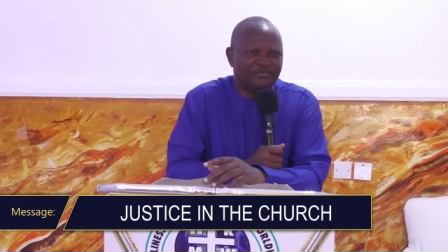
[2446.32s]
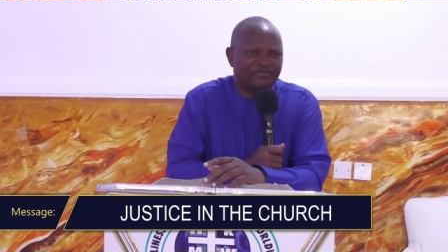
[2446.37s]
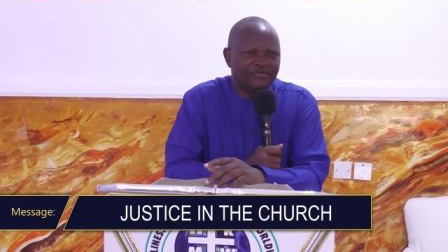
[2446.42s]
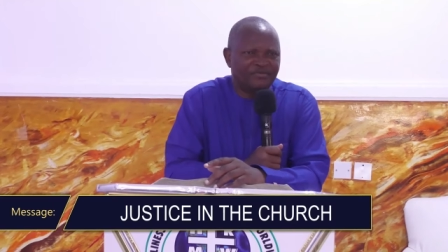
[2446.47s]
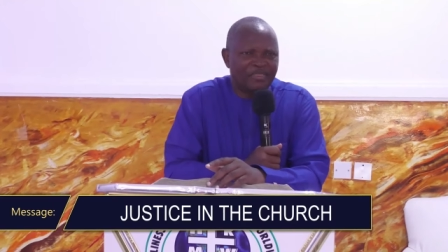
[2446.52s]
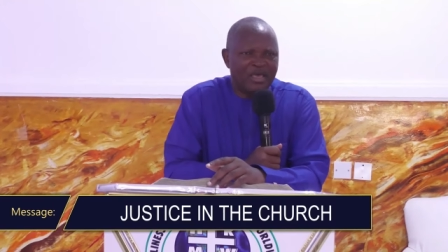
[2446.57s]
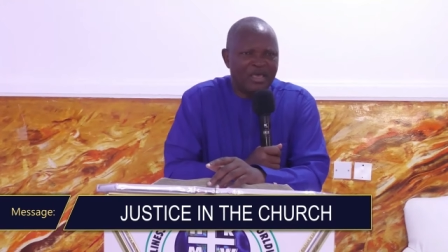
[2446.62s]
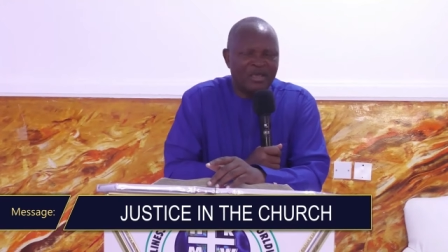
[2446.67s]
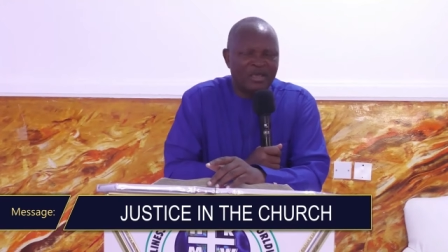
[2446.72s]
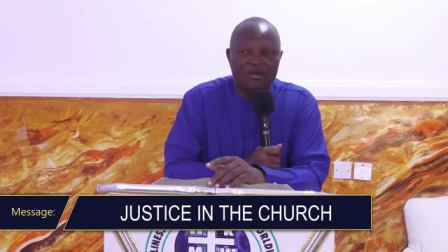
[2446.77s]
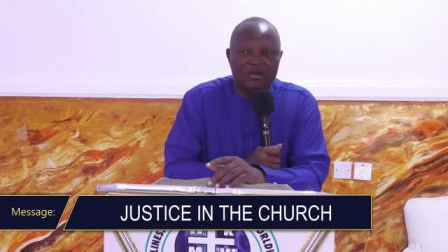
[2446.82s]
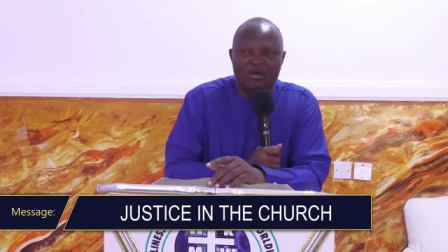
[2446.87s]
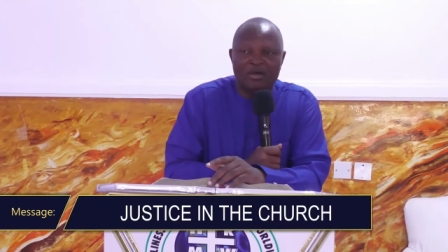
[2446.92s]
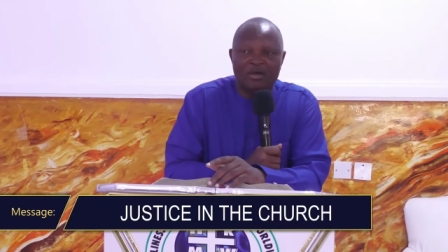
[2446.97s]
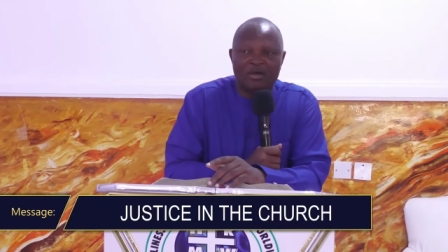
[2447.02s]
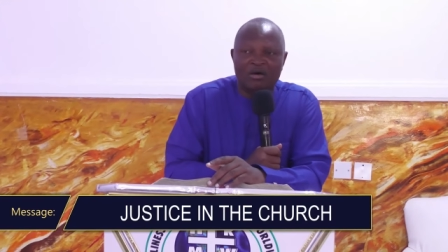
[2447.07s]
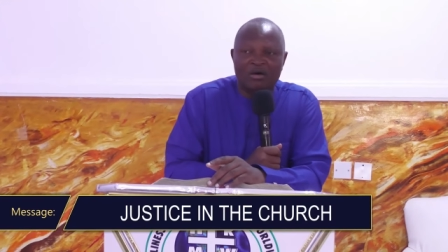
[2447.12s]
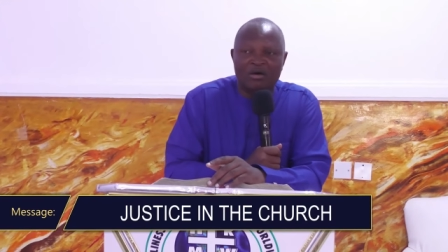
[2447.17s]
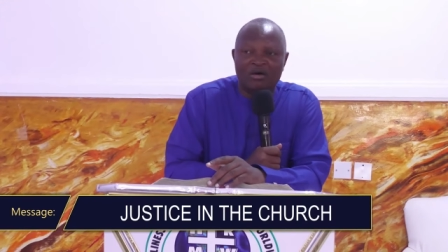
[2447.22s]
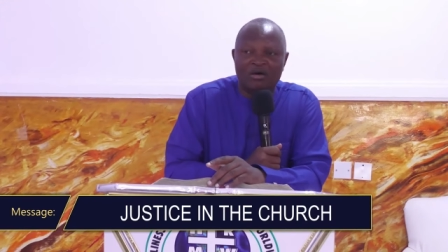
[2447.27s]
Therefore, you
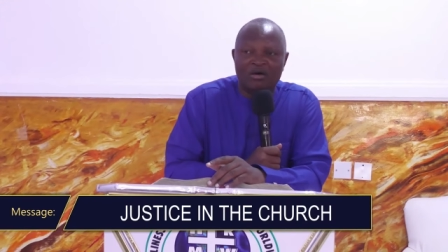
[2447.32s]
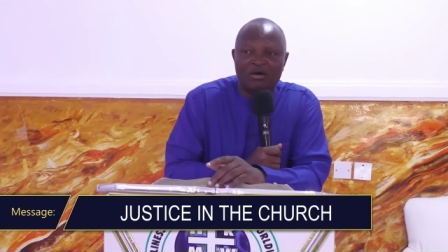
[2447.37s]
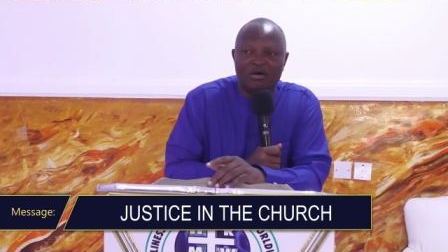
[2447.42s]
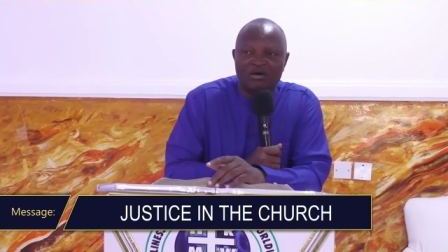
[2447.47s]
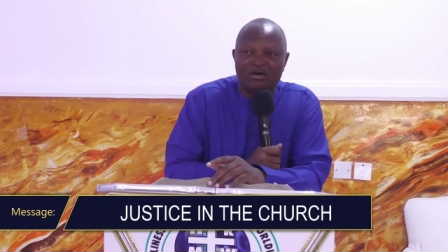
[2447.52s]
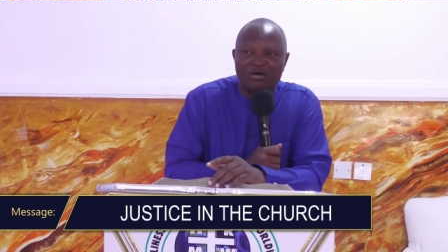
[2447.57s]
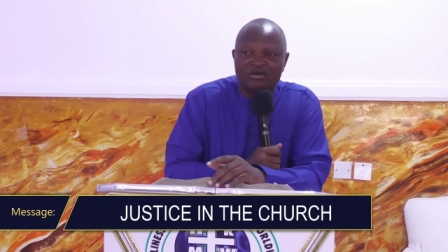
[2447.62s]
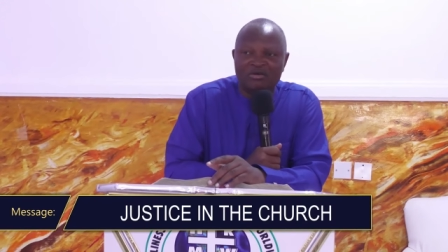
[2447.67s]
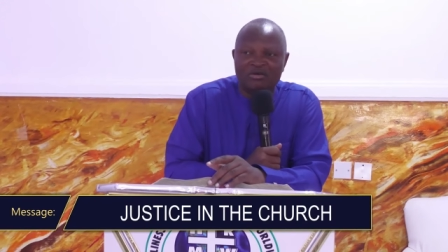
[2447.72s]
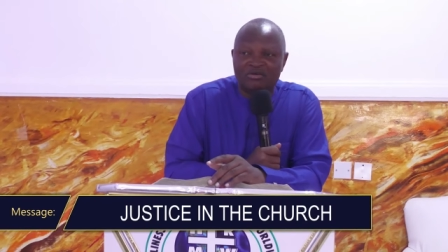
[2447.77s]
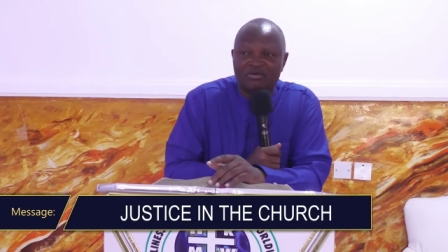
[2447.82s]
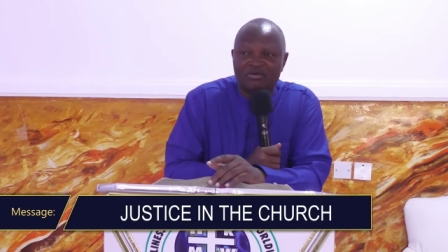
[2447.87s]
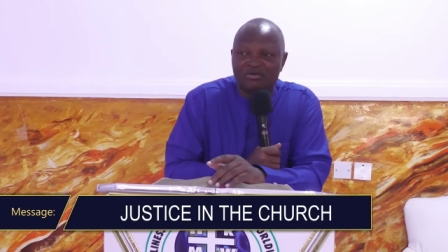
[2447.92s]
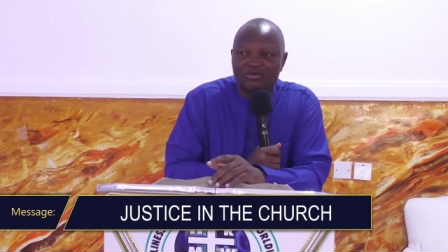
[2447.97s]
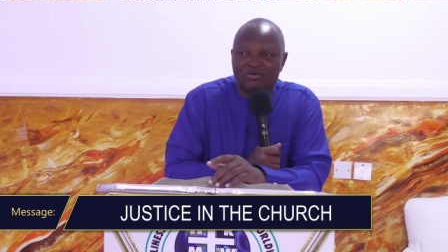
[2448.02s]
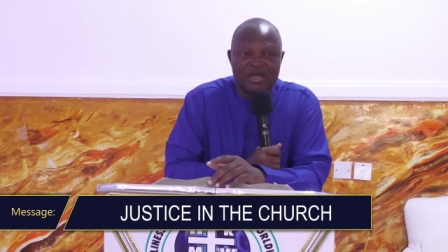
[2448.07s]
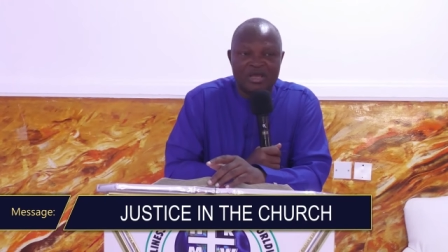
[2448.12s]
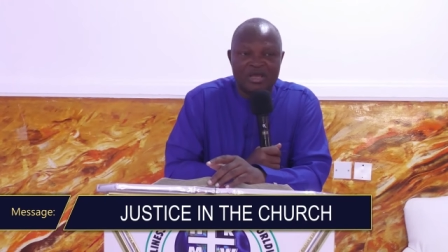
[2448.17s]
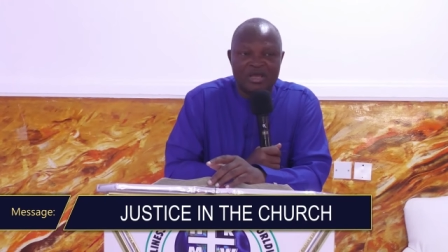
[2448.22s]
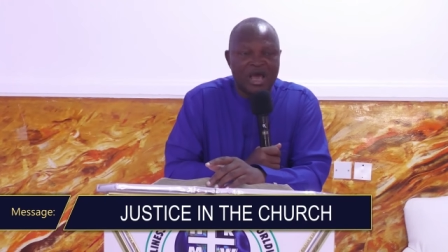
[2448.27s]
pray for yourself.
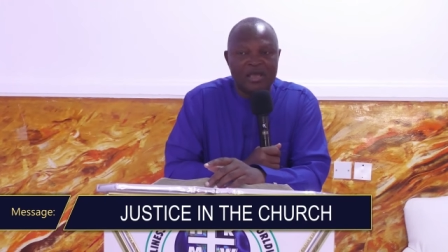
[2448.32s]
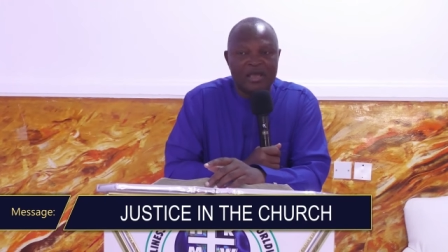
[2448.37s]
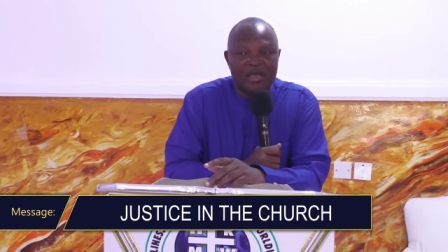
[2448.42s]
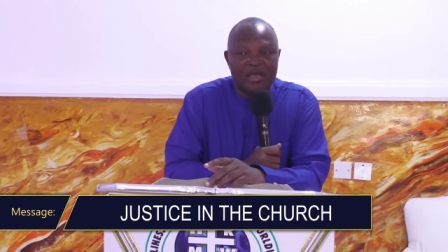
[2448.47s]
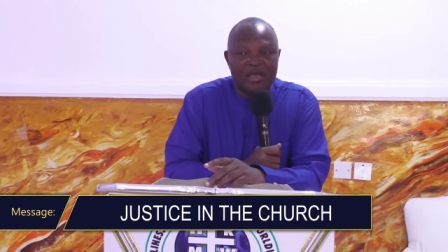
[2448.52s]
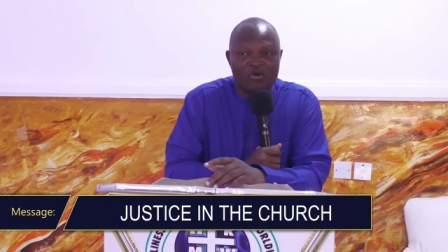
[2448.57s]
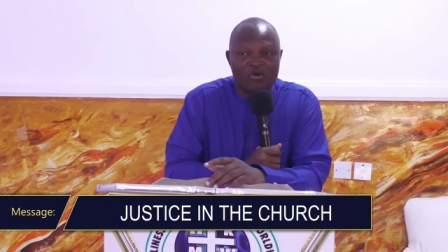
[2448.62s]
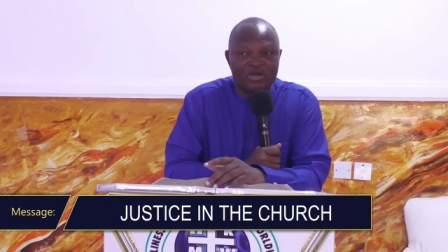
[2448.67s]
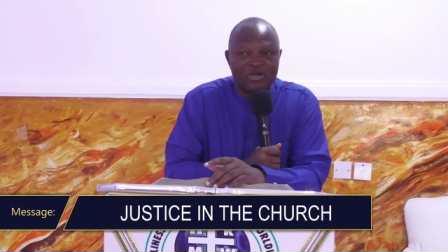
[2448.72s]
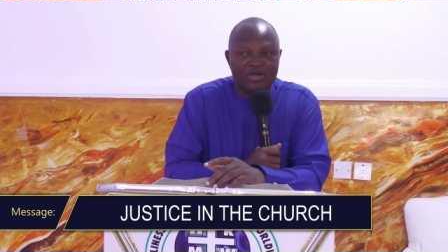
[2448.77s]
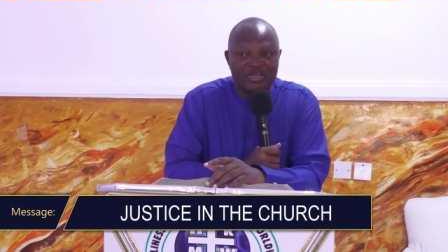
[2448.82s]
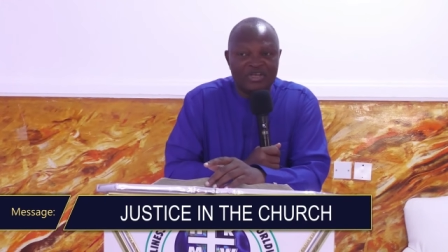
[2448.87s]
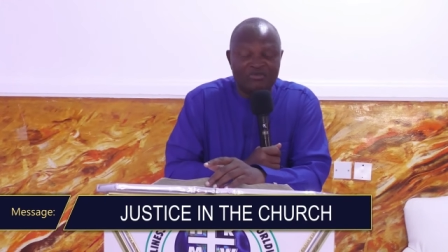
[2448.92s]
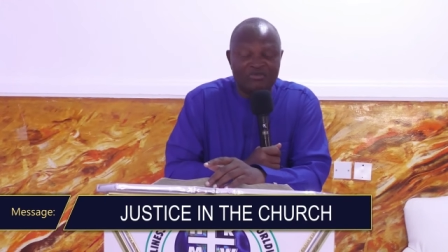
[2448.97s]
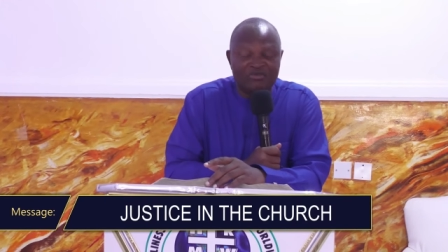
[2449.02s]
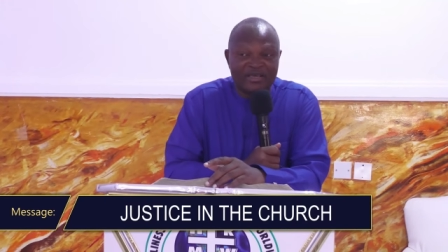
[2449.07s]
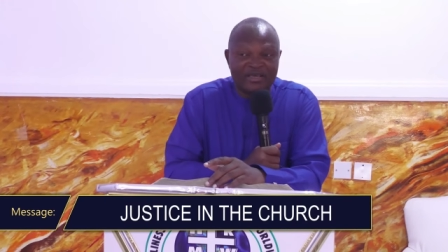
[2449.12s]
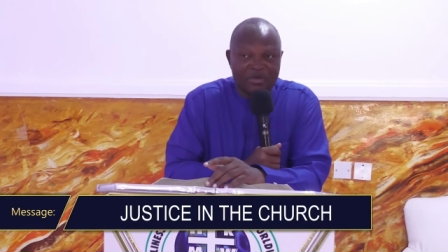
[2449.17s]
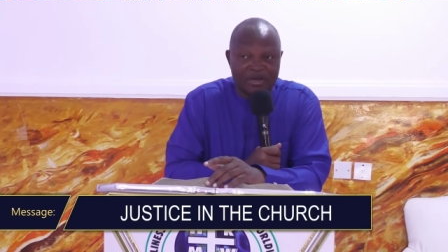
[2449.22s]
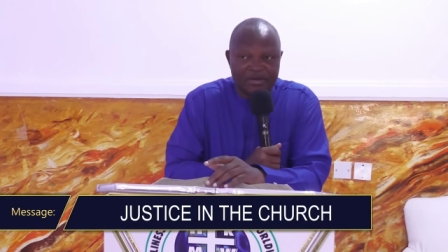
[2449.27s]

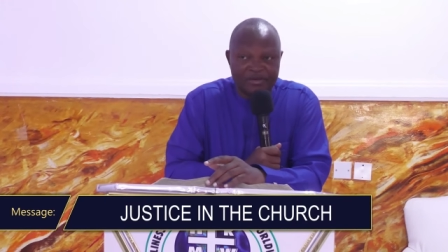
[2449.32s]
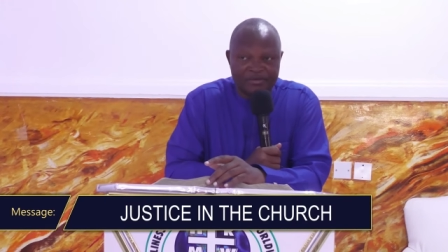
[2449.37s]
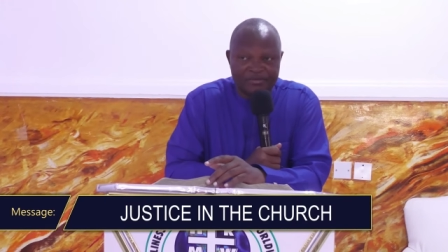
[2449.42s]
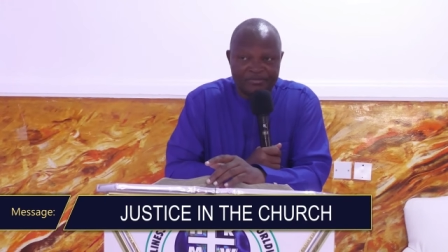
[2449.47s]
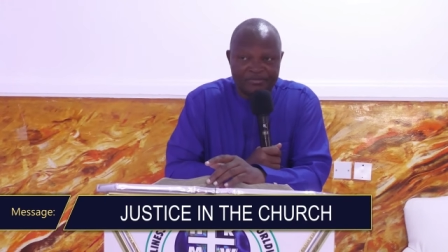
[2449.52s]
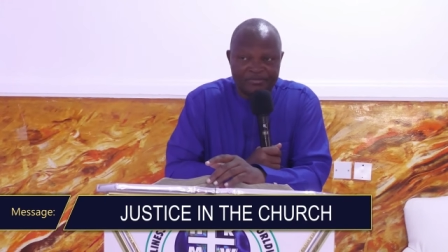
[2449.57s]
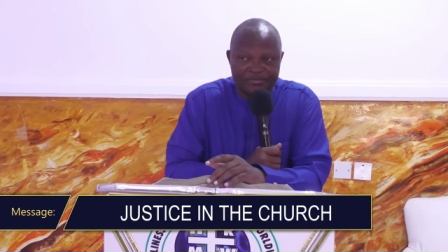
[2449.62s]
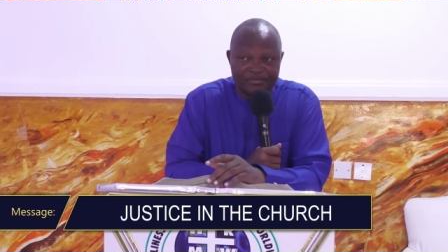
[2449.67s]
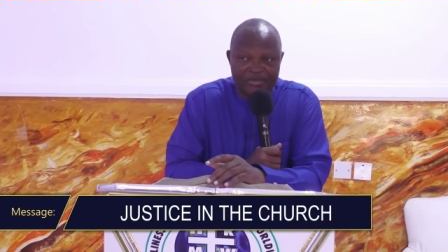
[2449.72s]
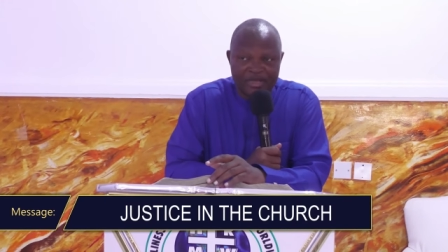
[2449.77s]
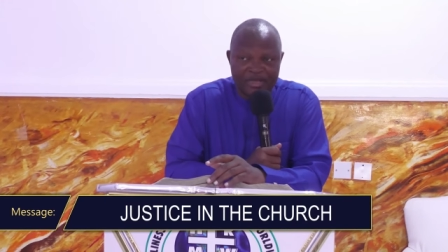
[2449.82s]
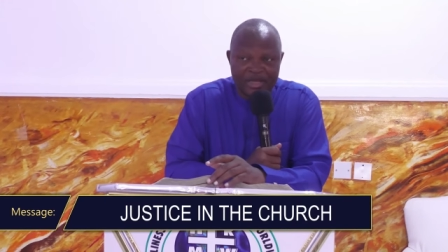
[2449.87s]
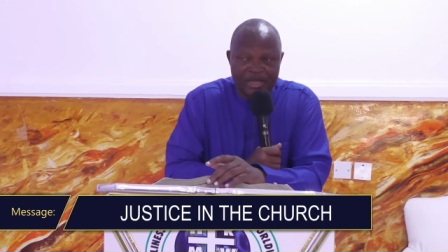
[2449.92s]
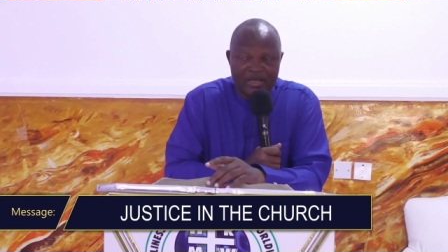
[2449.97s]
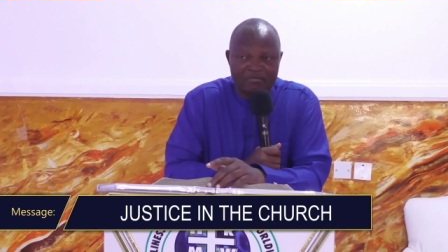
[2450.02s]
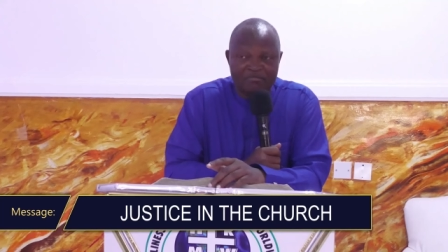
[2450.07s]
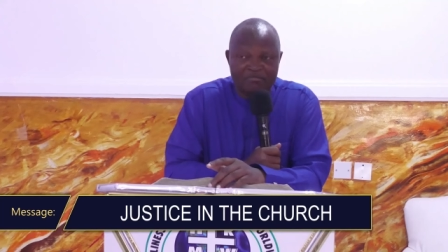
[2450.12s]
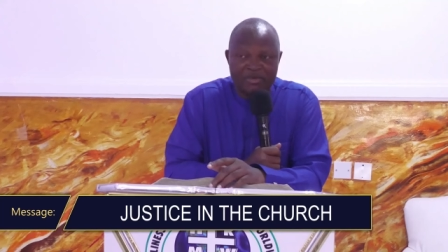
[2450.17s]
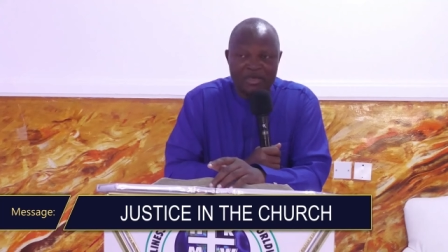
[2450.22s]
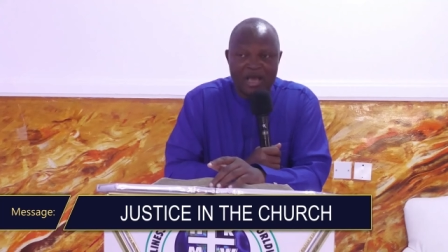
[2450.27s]
Lord, I am under
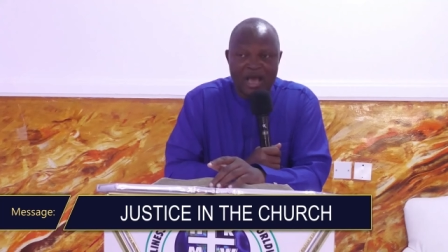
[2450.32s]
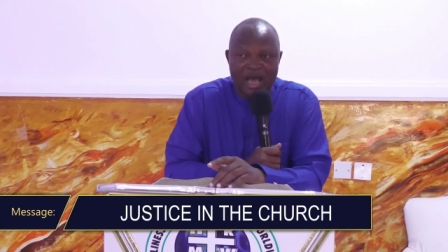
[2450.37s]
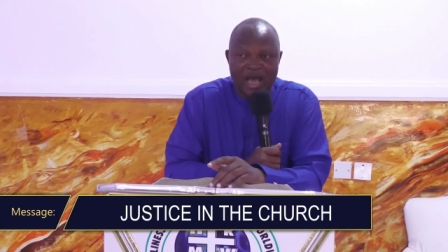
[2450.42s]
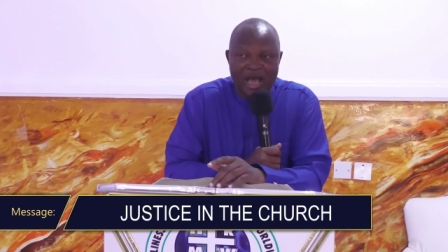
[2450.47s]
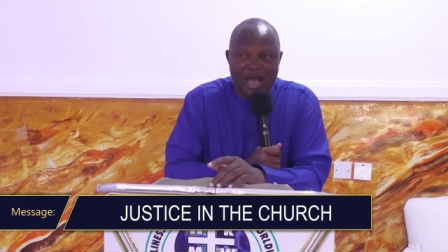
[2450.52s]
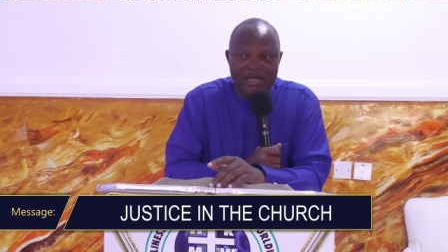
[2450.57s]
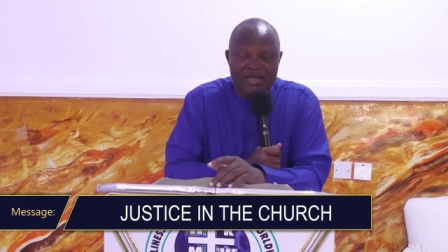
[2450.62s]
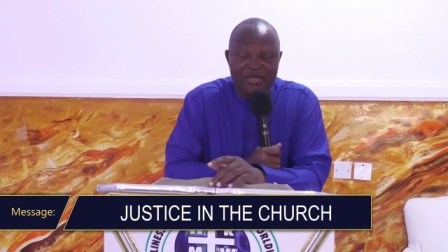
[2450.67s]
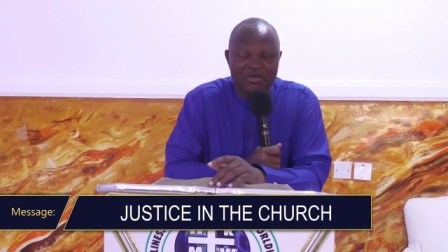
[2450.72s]
divine camera.